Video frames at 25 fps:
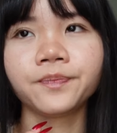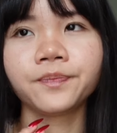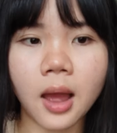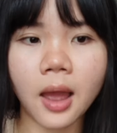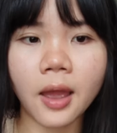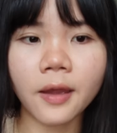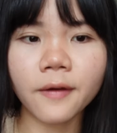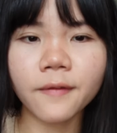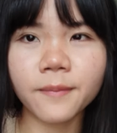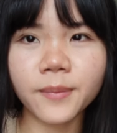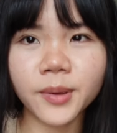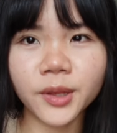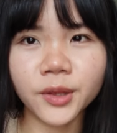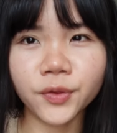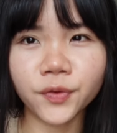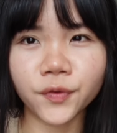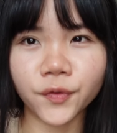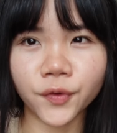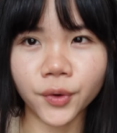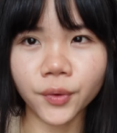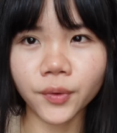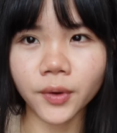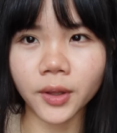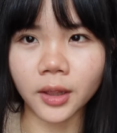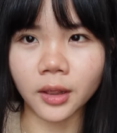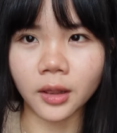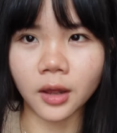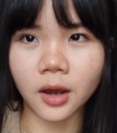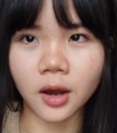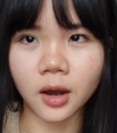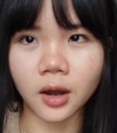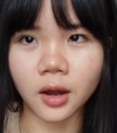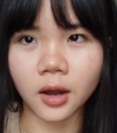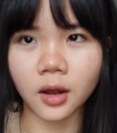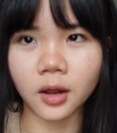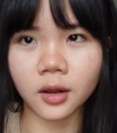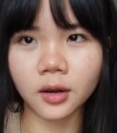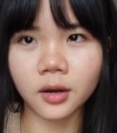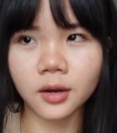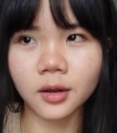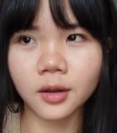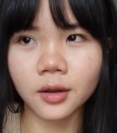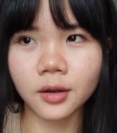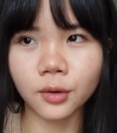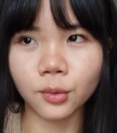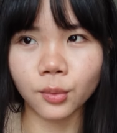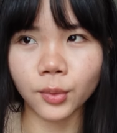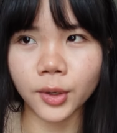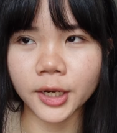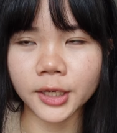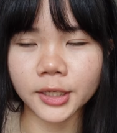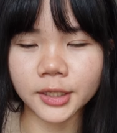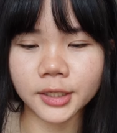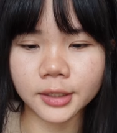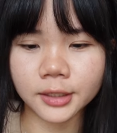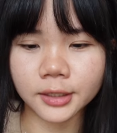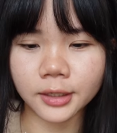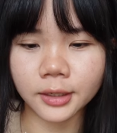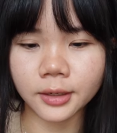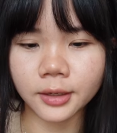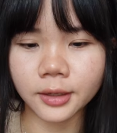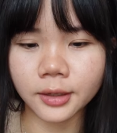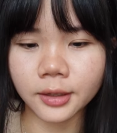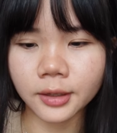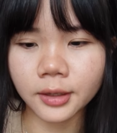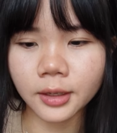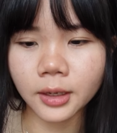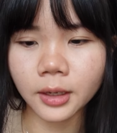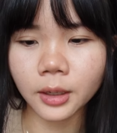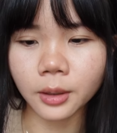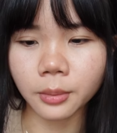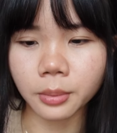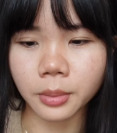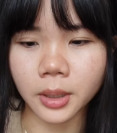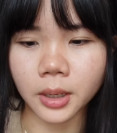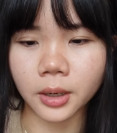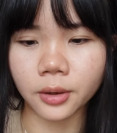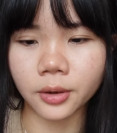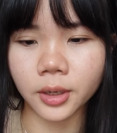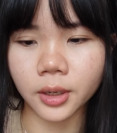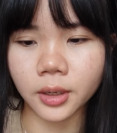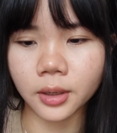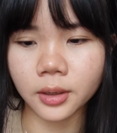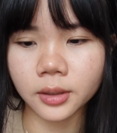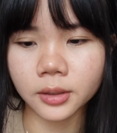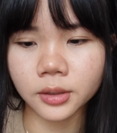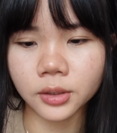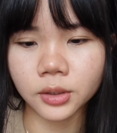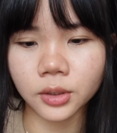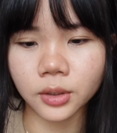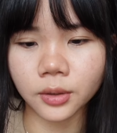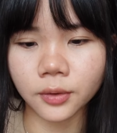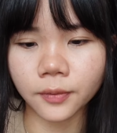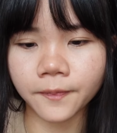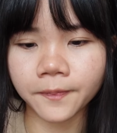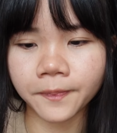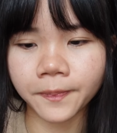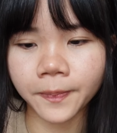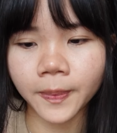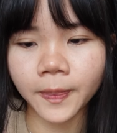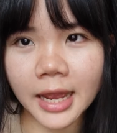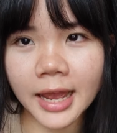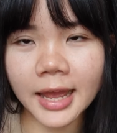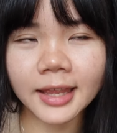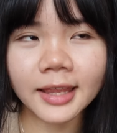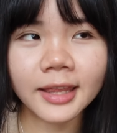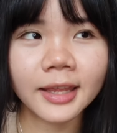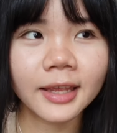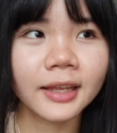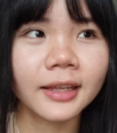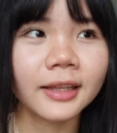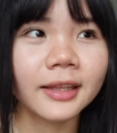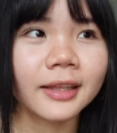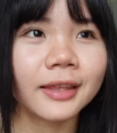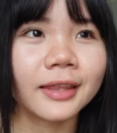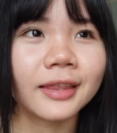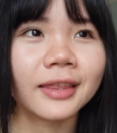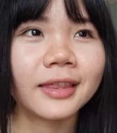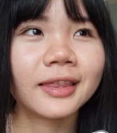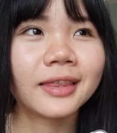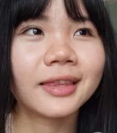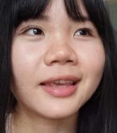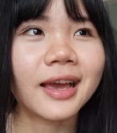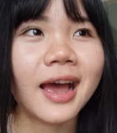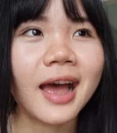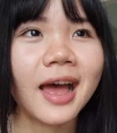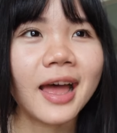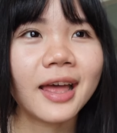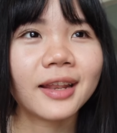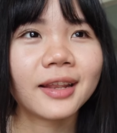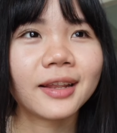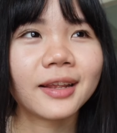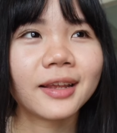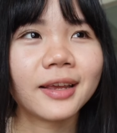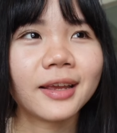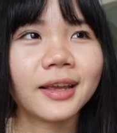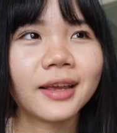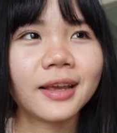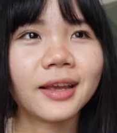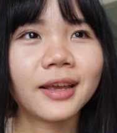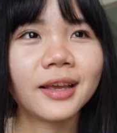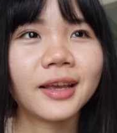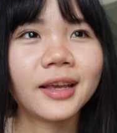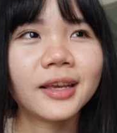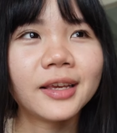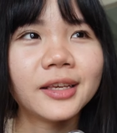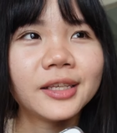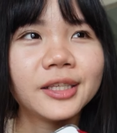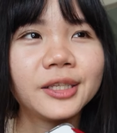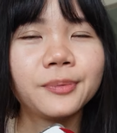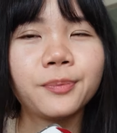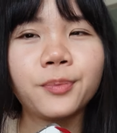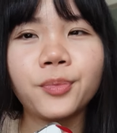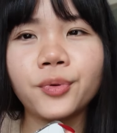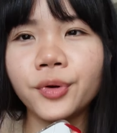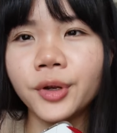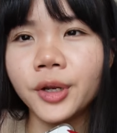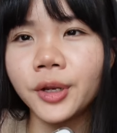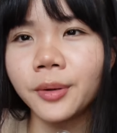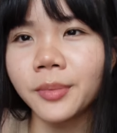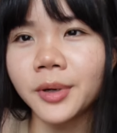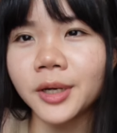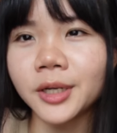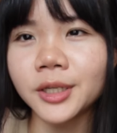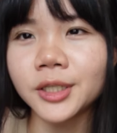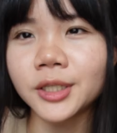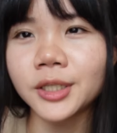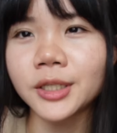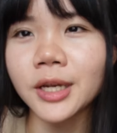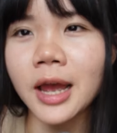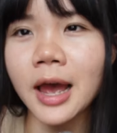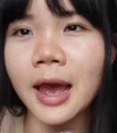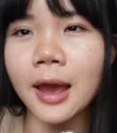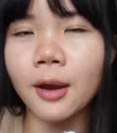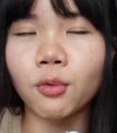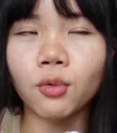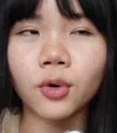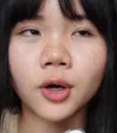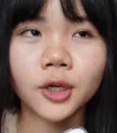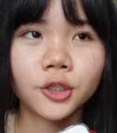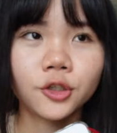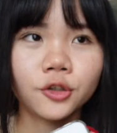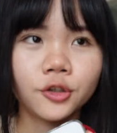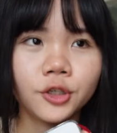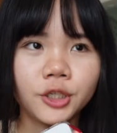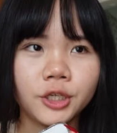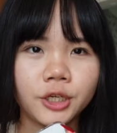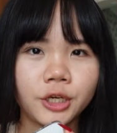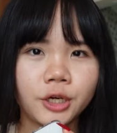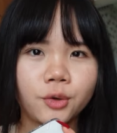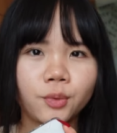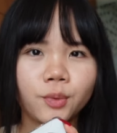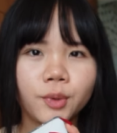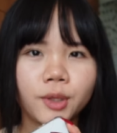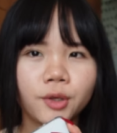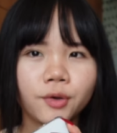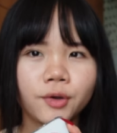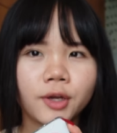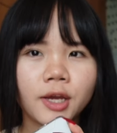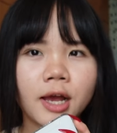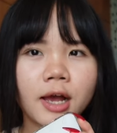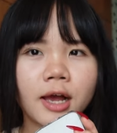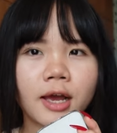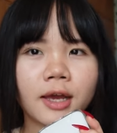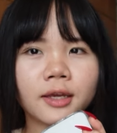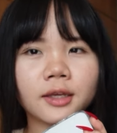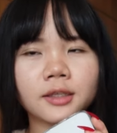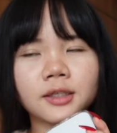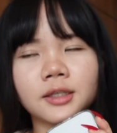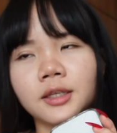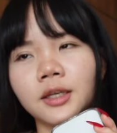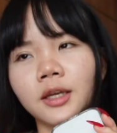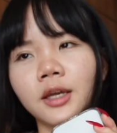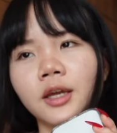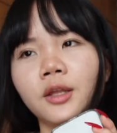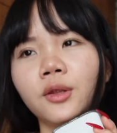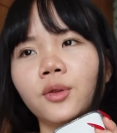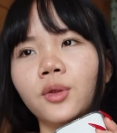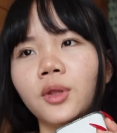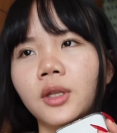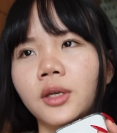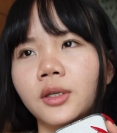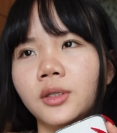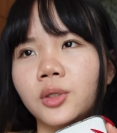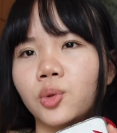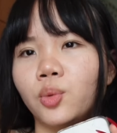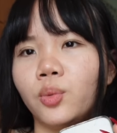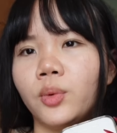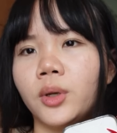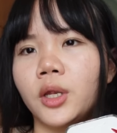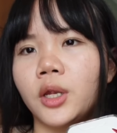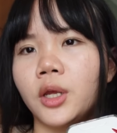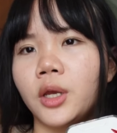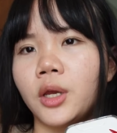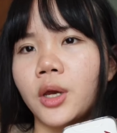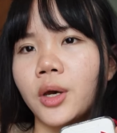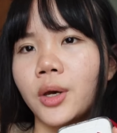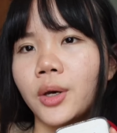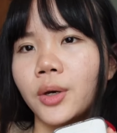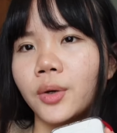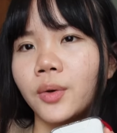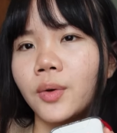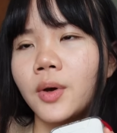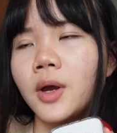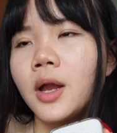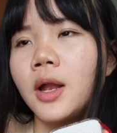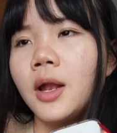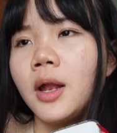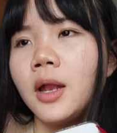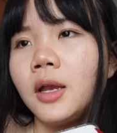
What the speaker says: I've been through a lot when I sit and think about it. So I think that is pretty much I want to share with you guys in this video.